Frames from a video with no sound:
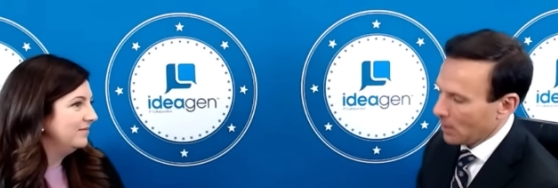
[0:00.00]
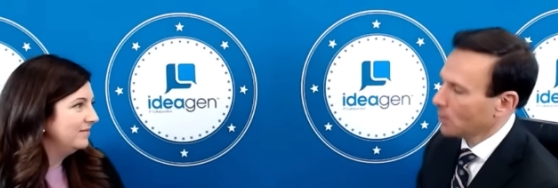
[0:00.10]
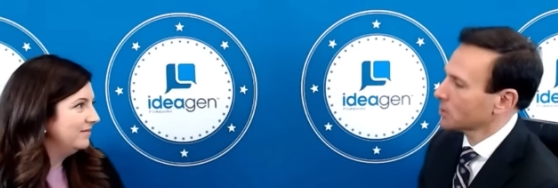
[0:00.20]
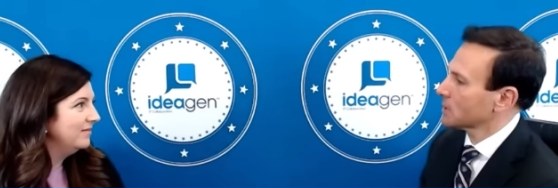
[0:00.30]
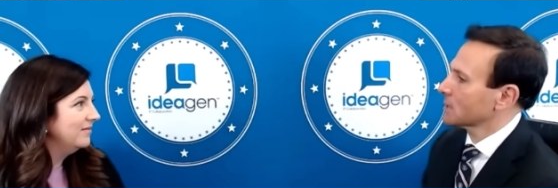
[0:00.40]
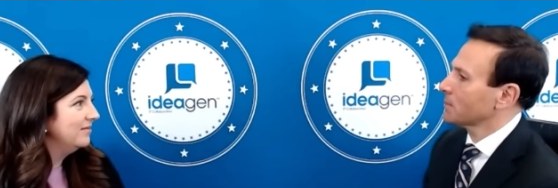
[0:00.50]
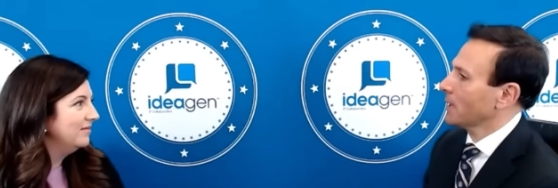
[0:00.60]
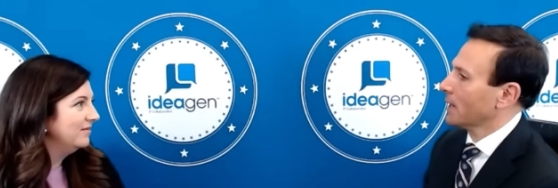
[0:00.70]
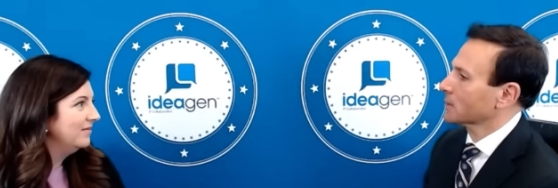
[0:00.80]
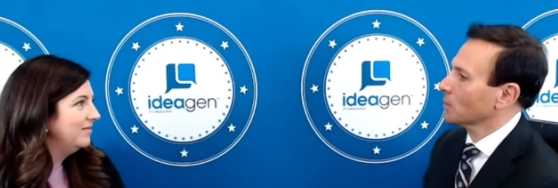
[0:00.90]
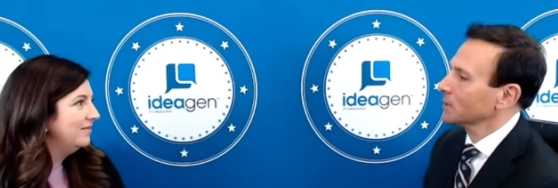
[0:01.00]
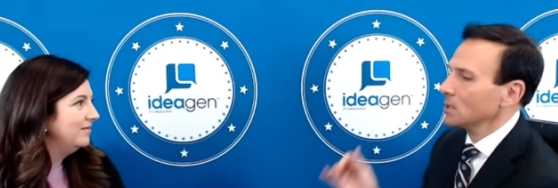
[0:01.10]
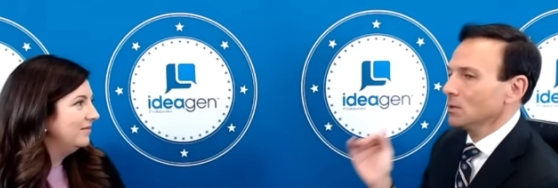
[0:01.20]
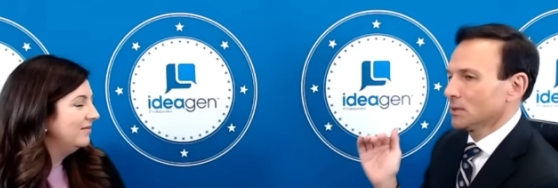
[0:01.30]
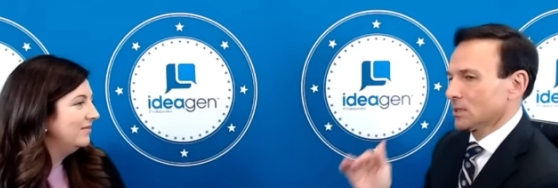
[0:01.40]
Speaker 1: HOSA's impact? What
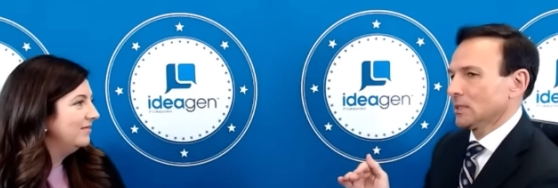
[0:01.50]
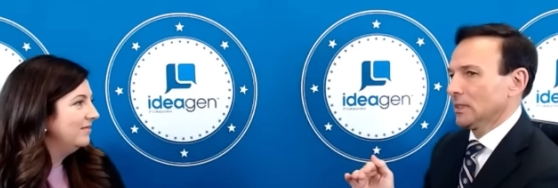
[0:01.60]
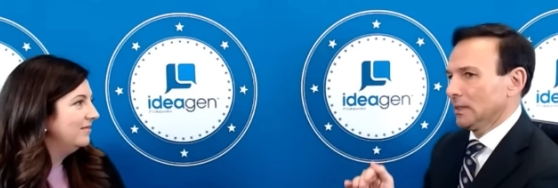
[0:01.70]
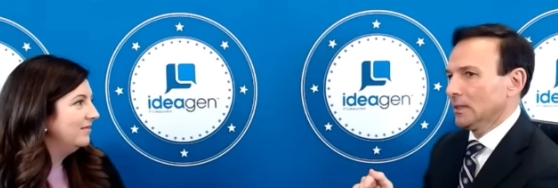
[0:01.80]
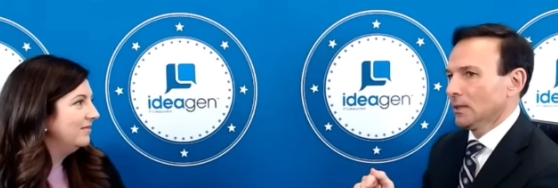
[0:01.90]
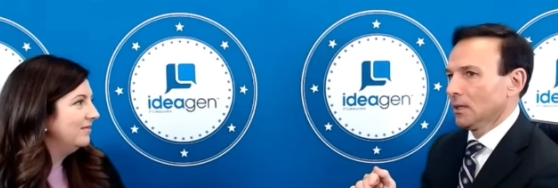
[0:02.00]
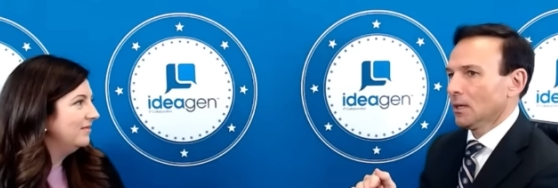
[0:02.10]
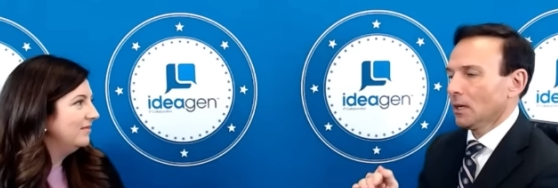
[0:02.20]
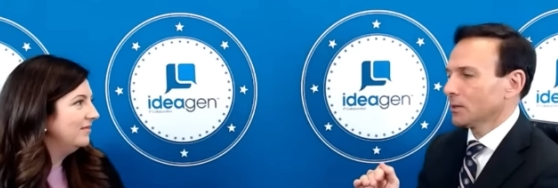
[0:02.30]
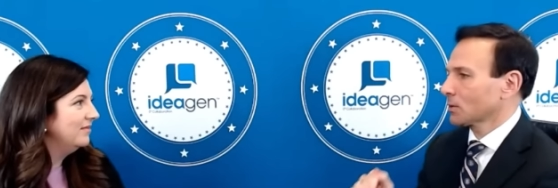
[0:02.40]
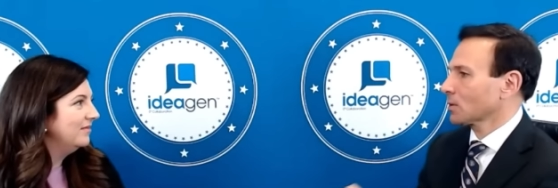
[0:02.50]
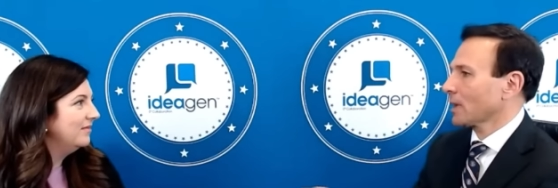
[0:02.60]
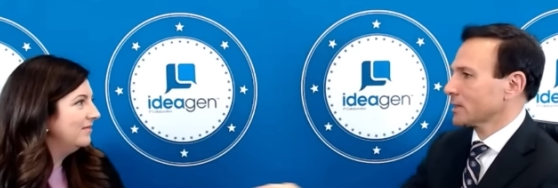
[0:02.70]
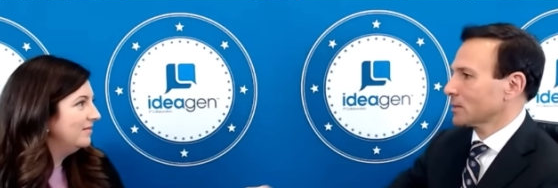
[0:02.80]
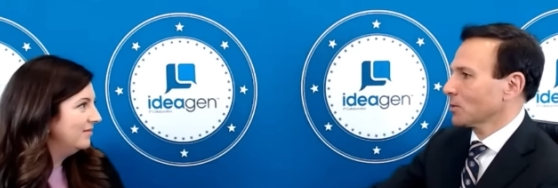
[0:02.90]
do you see on the
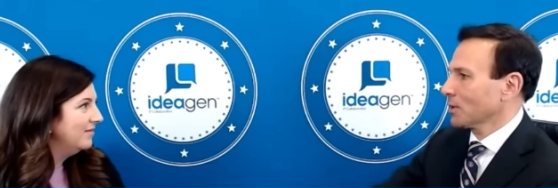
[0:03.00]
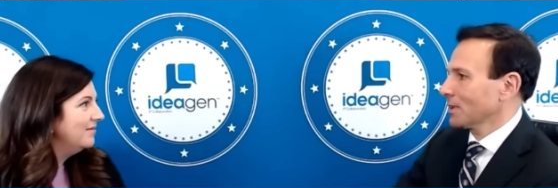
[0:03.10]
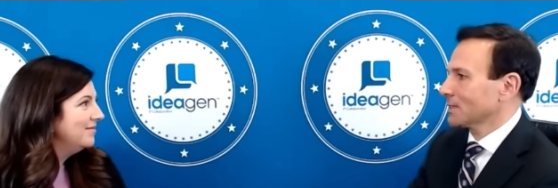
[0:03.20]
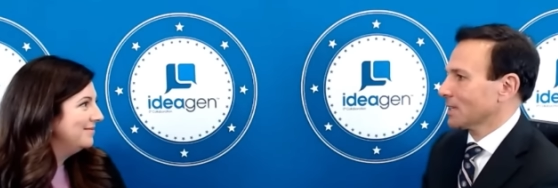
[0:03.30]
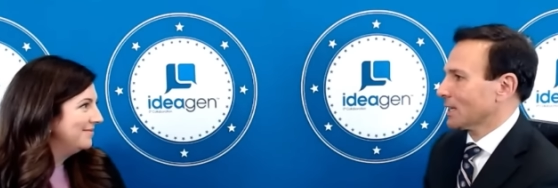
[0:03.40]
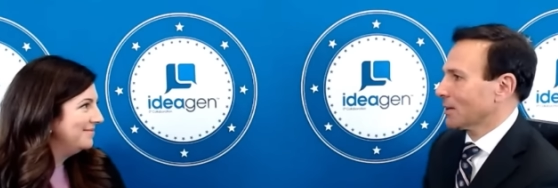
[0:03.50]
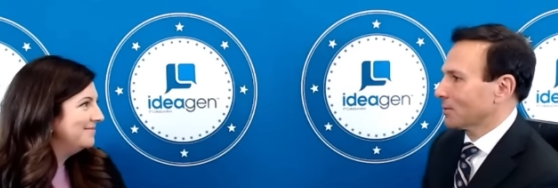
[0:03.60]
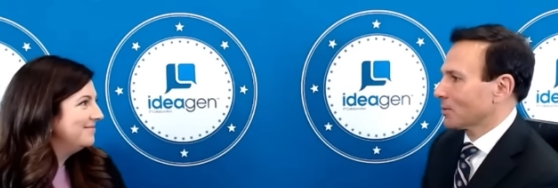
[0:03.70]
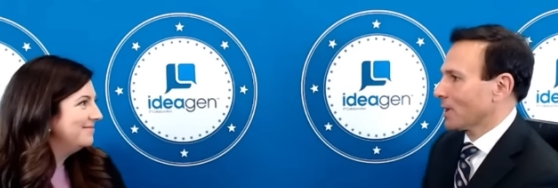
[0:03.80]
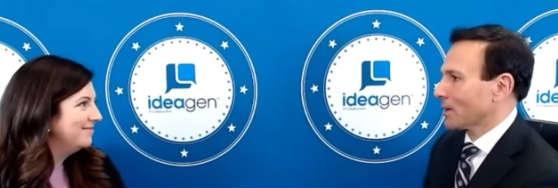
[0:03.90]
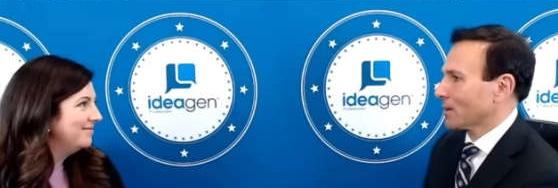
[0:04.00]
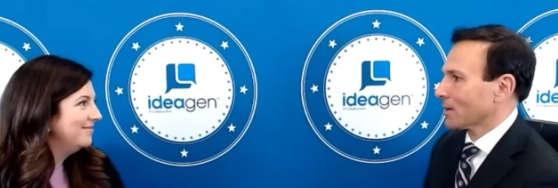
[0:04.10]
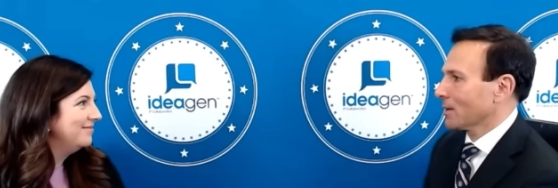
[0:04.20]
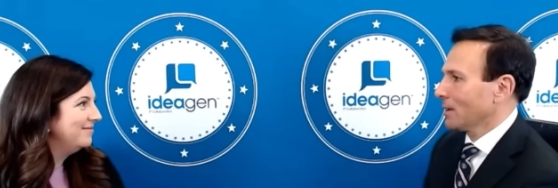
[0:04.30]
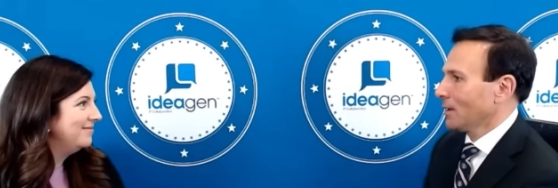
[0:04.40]
horizon? You're the executive director.